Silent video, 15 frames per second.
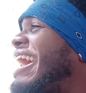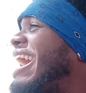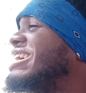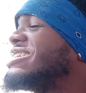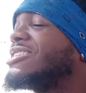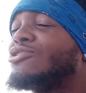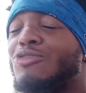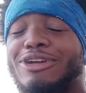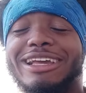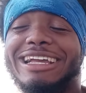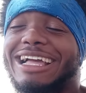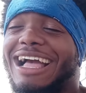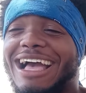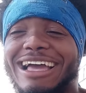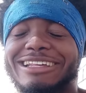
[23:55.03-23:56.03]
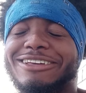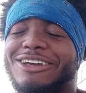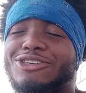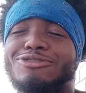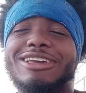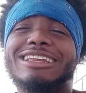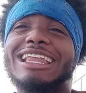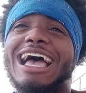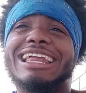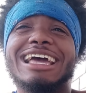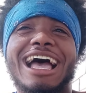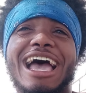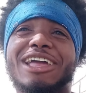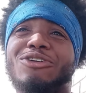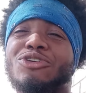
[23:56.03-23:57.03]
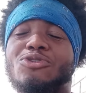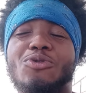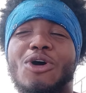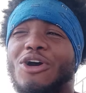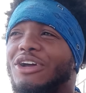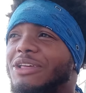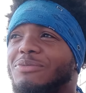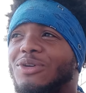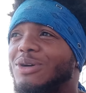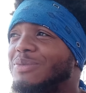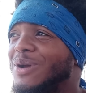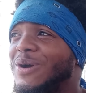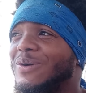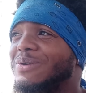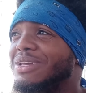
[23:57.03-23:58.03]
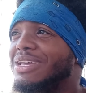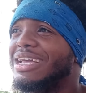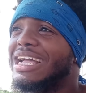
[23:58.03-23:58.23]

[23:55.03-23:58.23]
I swear to God, cause you cannot hide who you are anymore, bro.